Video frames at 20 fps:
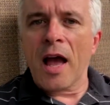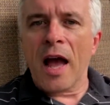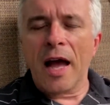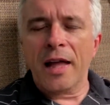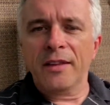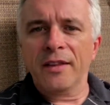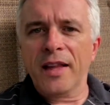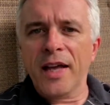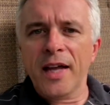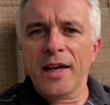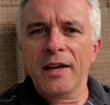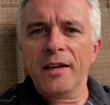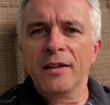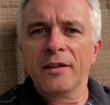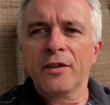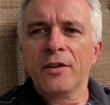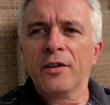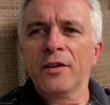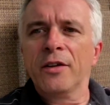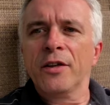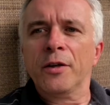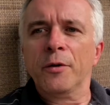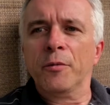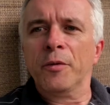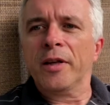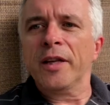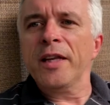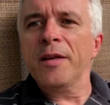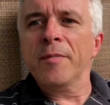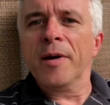and then you
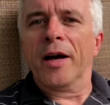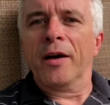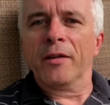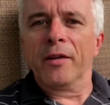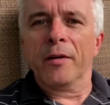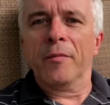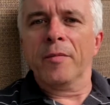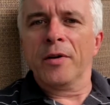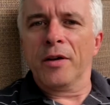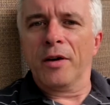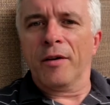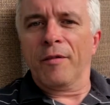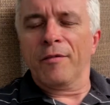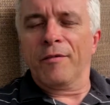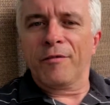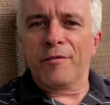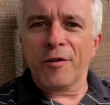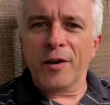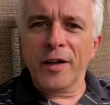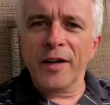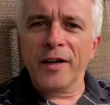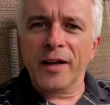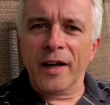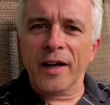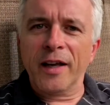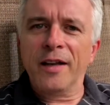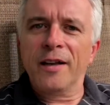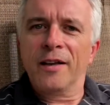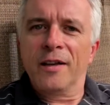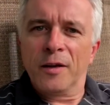would email them on
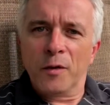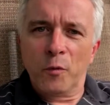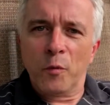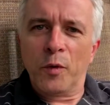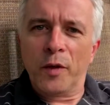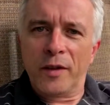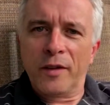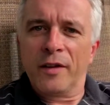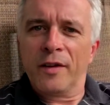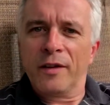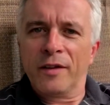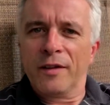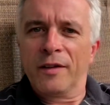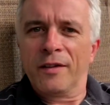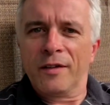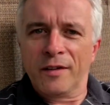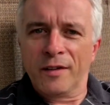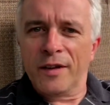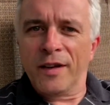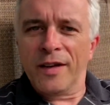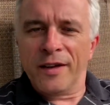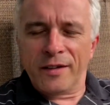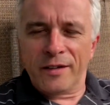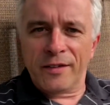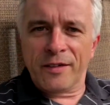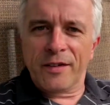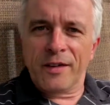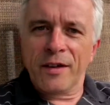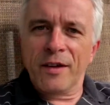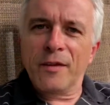Friday with the
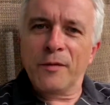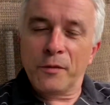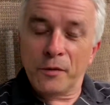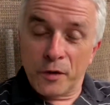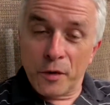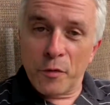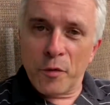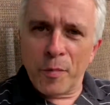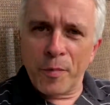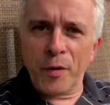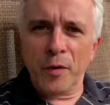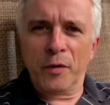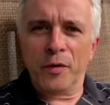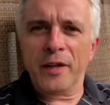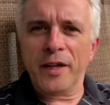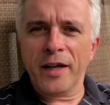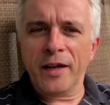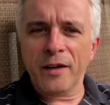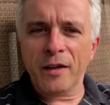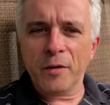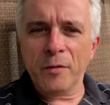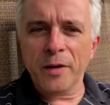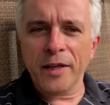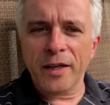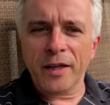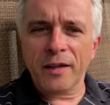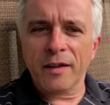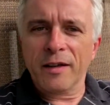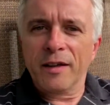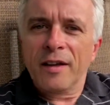list of the report at the end of the
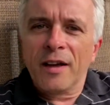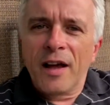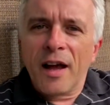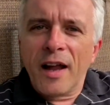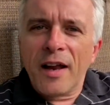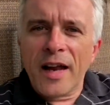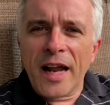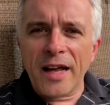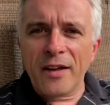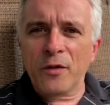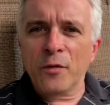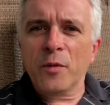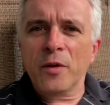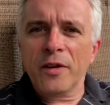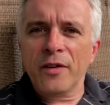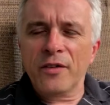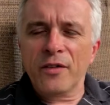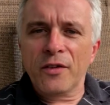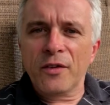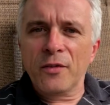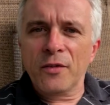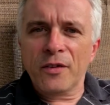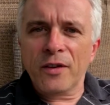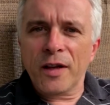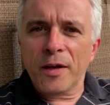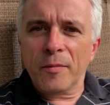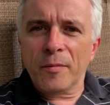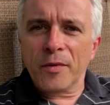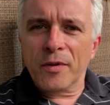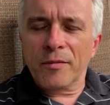week. And that's why it's 2
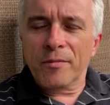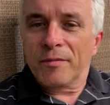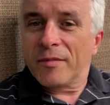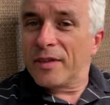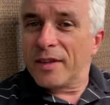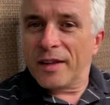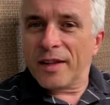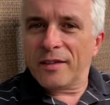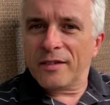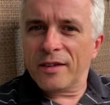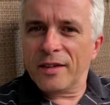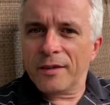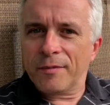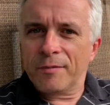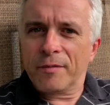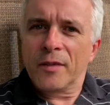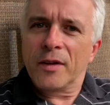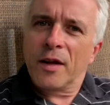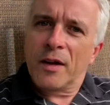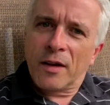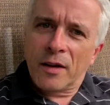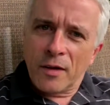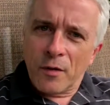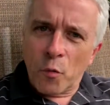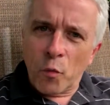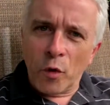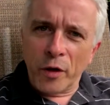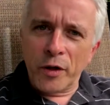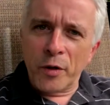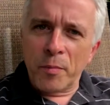steps. That's it.
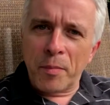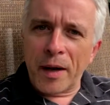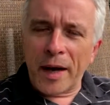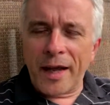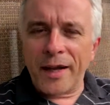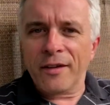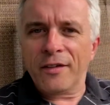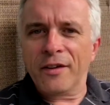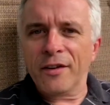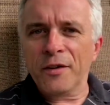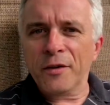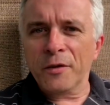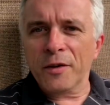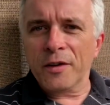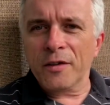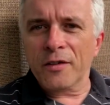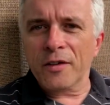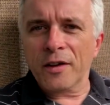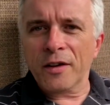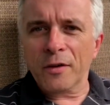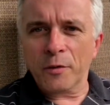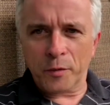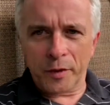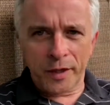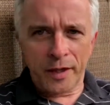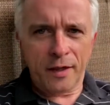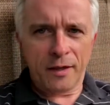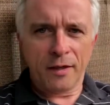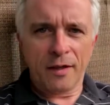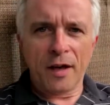What you plan to do at the start of the
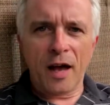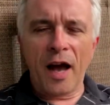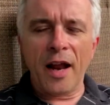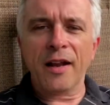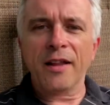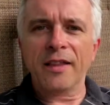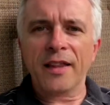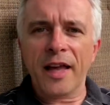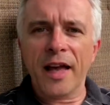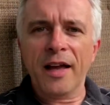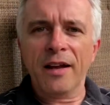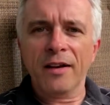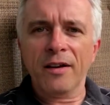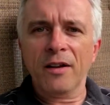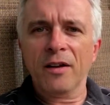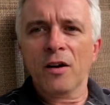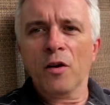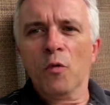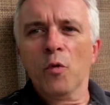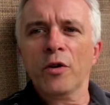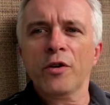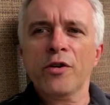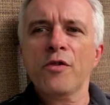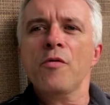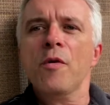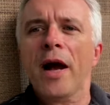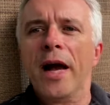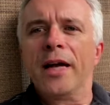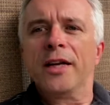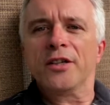week, and at the end, what
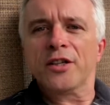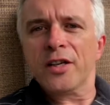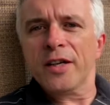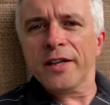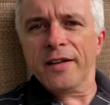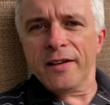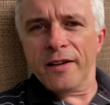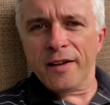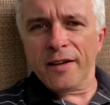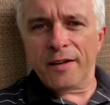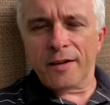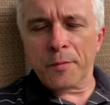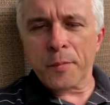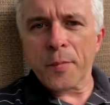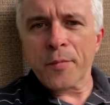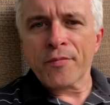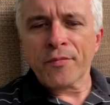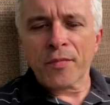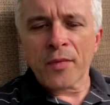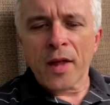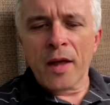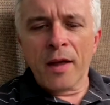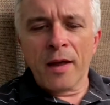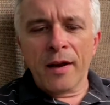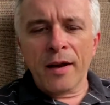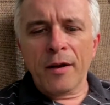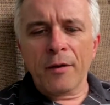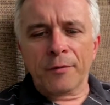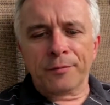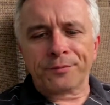you actually did.
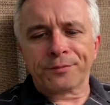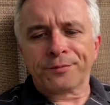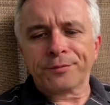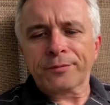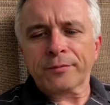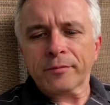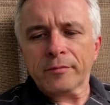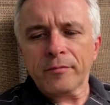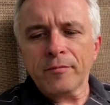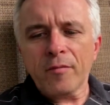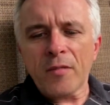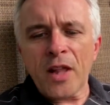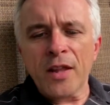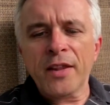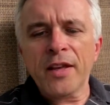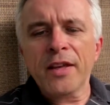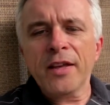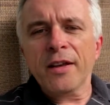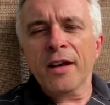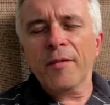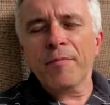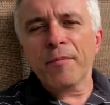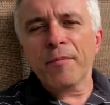Now, the